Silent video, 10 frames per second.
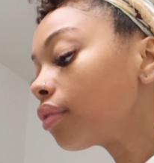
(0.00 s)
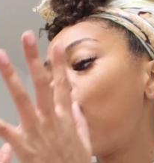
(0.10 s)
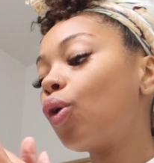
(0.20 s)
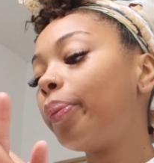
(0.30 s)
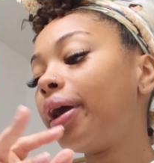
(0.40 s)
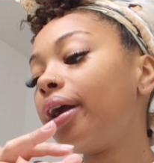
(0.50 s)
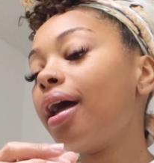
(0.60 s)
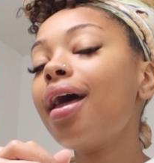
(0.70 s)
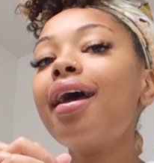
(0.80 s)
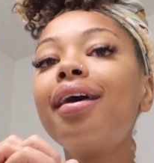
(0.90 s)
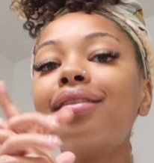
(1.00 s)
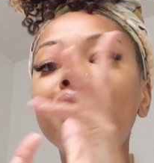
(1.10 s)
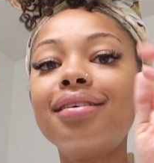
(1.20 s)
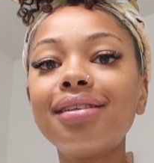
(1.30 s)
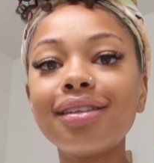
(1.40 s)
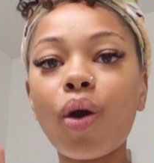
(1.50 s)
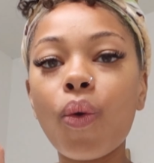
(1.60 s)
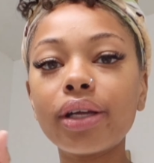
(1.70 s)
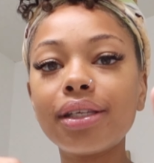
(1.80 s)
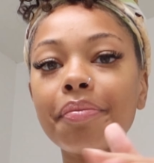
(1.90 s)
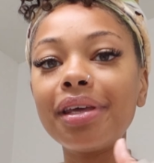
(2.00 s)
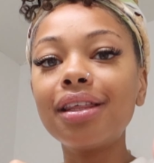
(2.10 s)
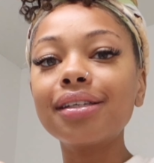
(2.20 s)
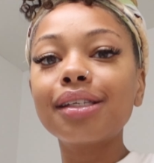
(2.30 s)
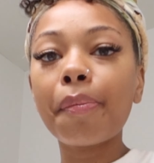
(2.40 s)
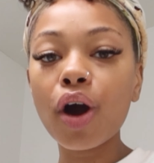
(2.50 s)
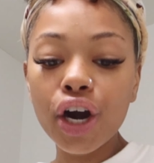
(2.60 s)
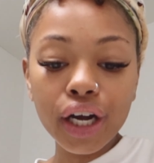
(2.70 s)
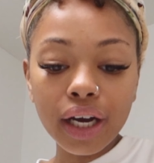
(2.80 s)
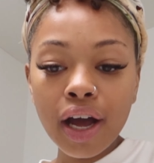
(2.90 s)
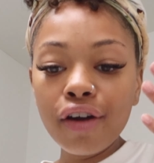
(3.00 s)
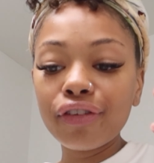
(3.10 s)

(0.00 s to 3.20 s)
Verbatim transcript: hoping that this is going to be the spark